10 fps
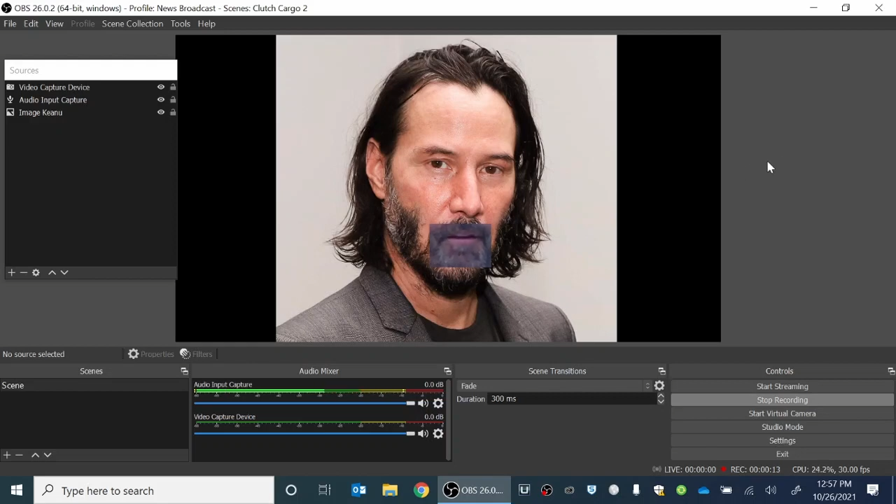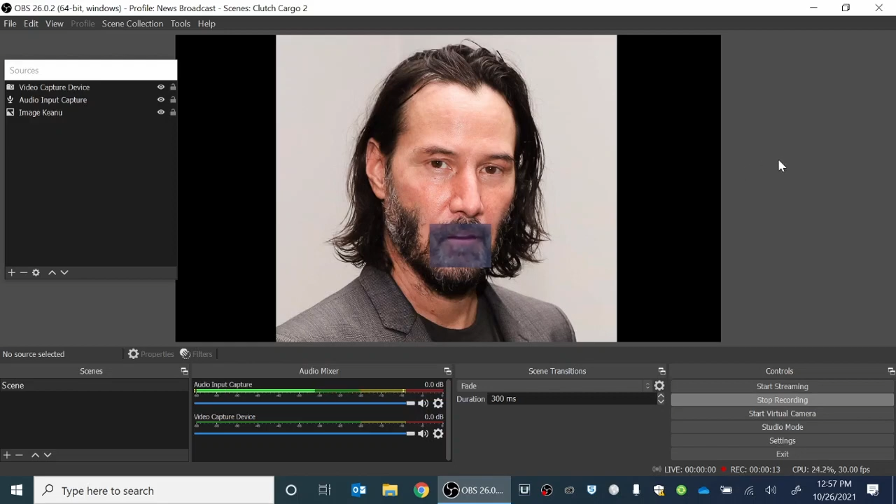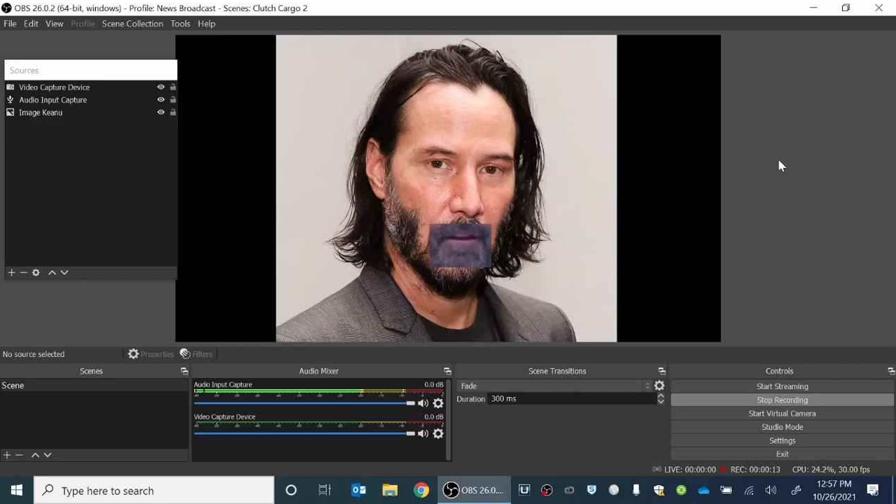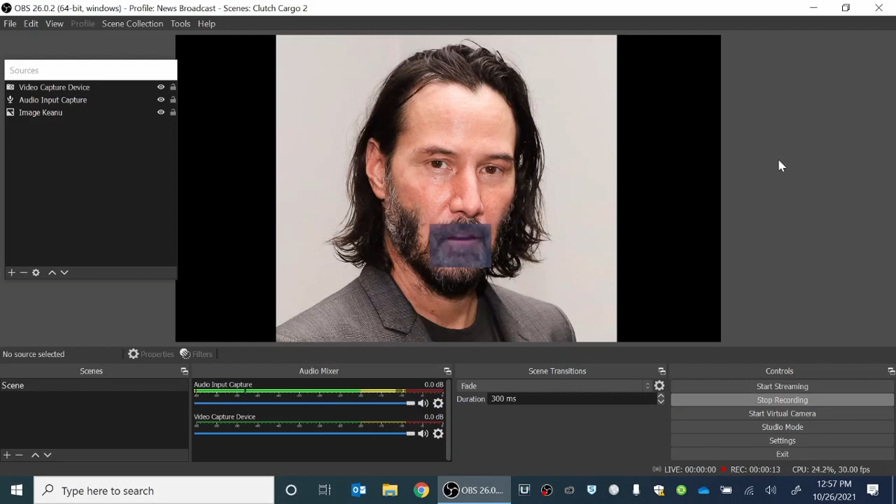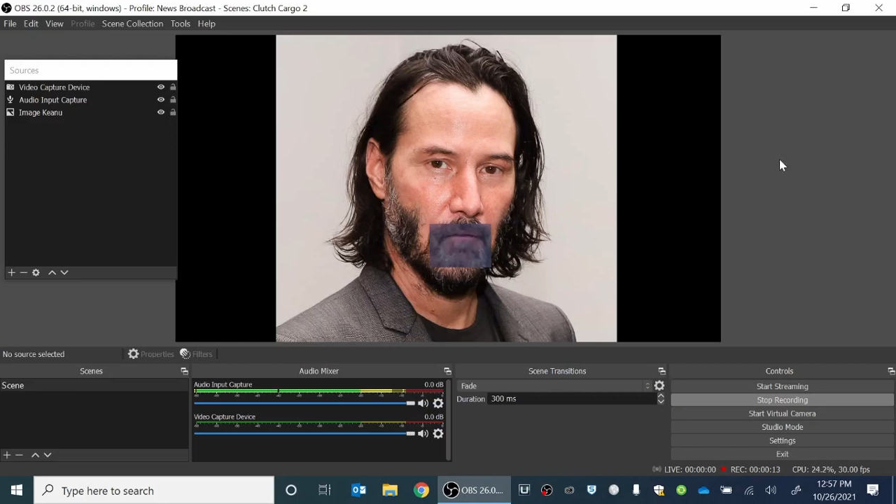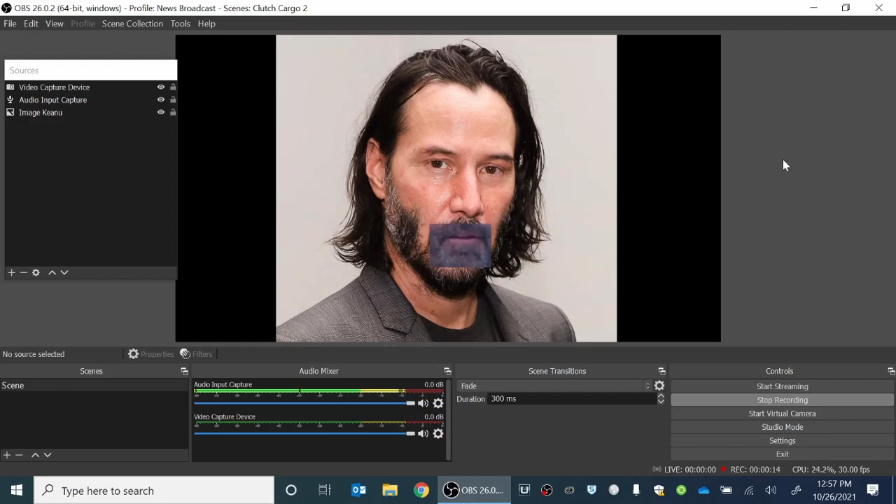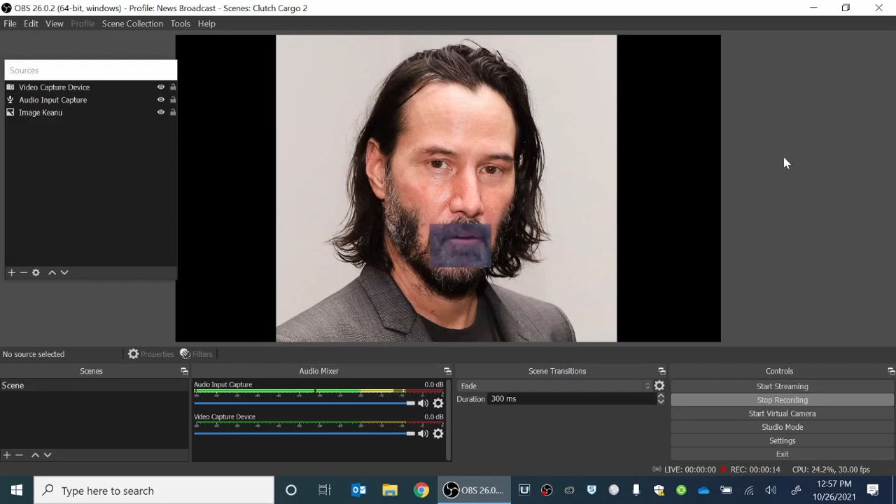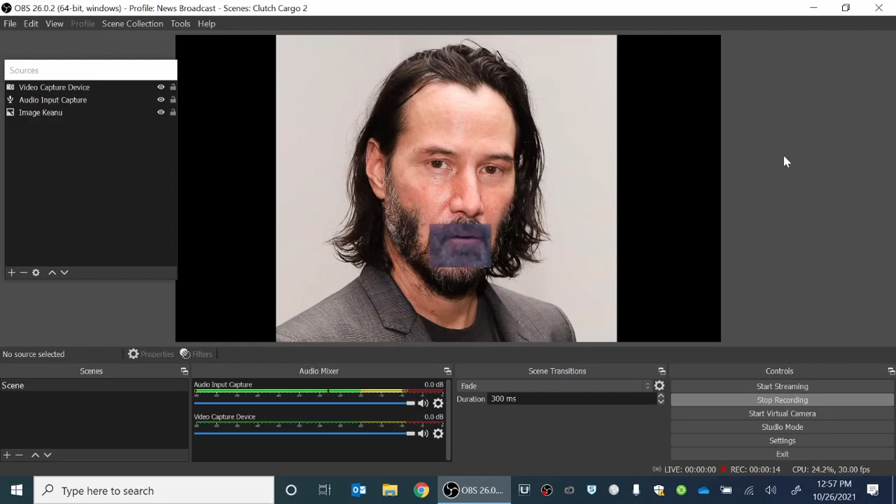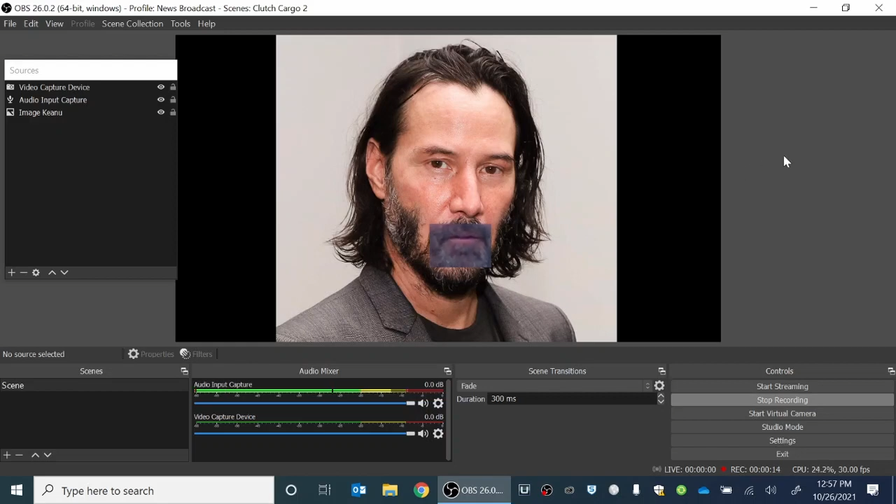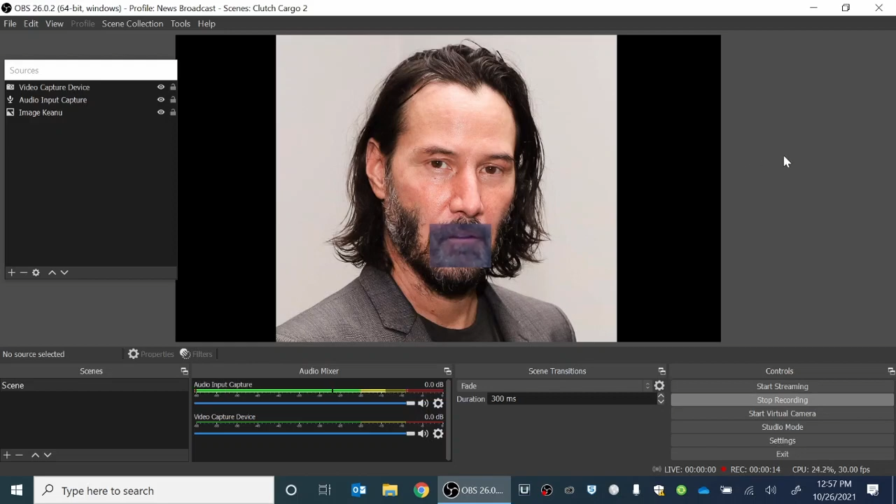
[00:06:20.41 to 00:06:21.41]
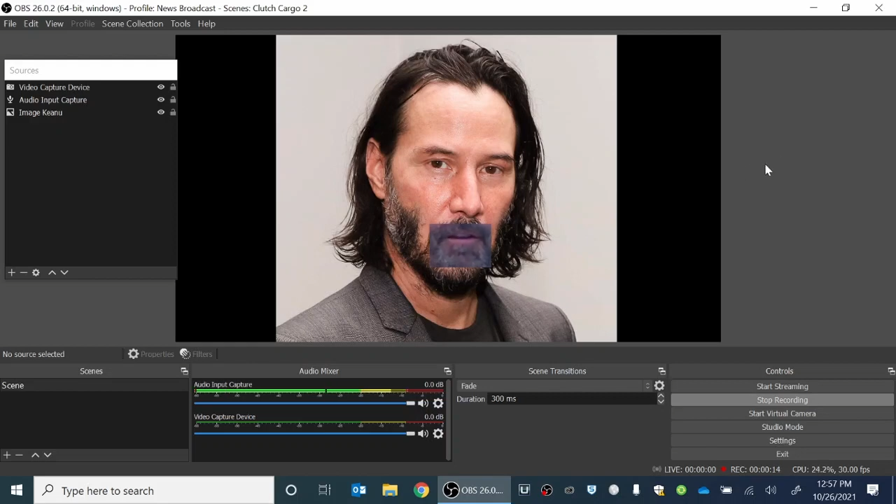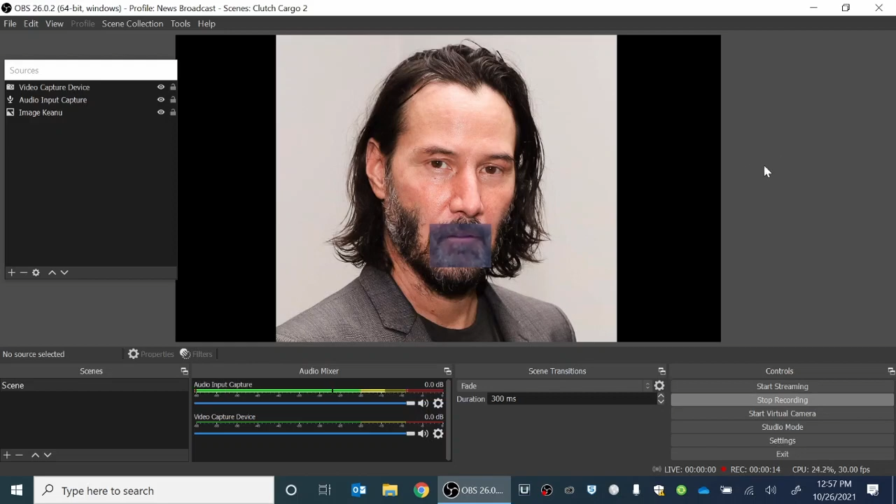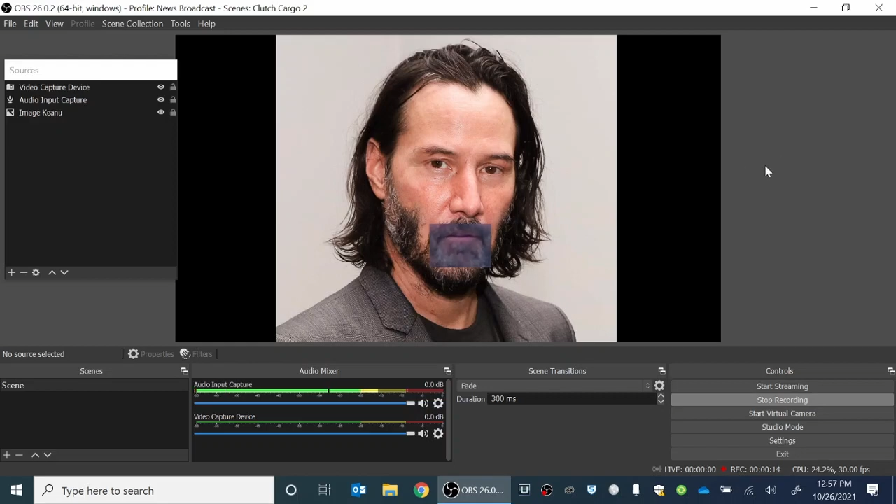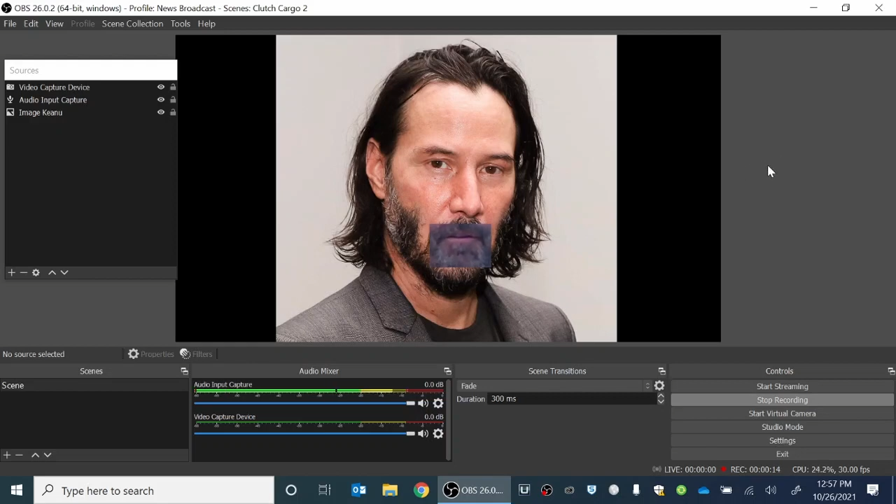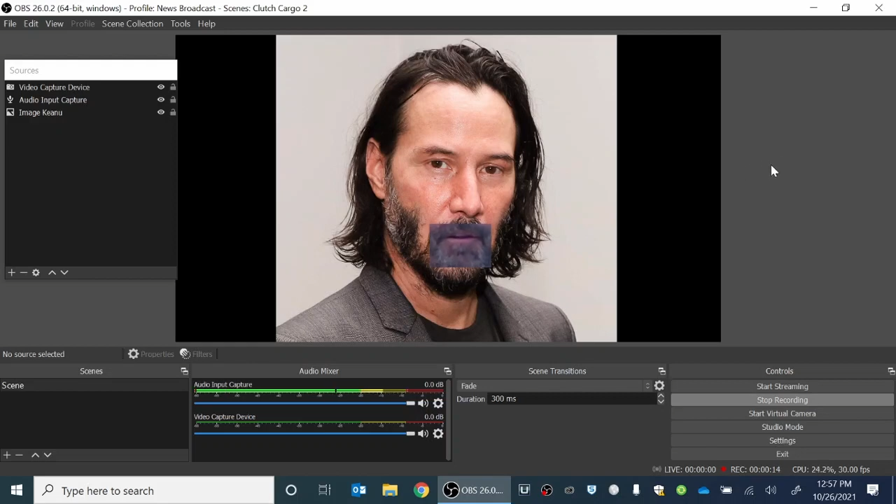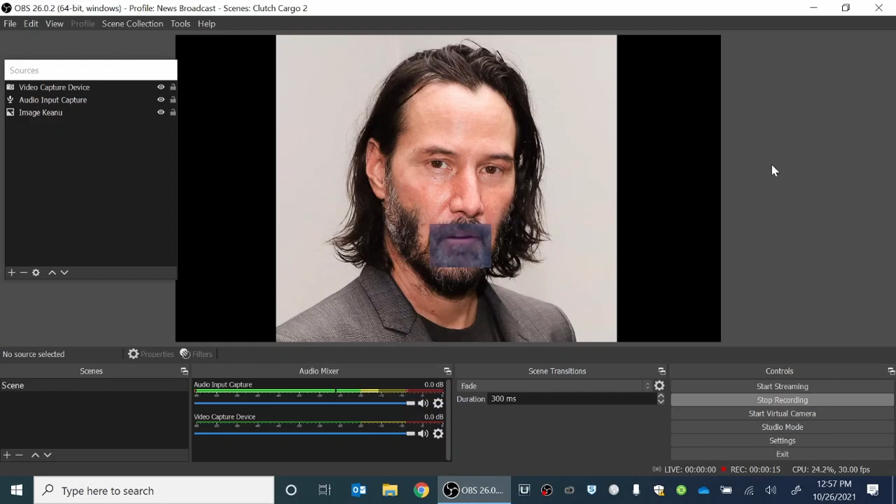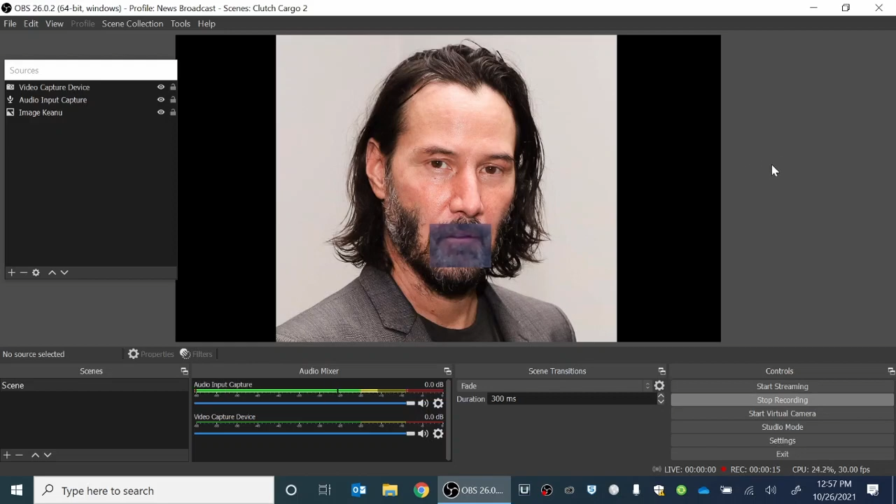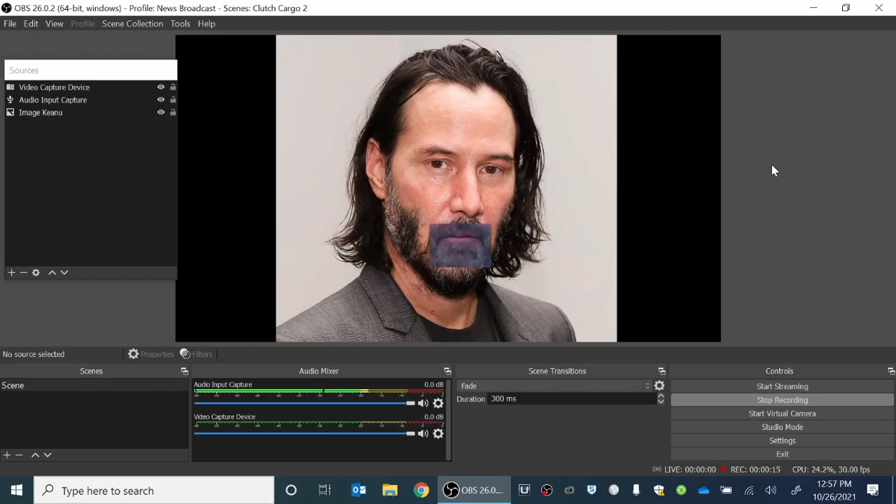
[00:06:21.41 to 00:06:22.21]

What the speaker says: And even though the teacher that is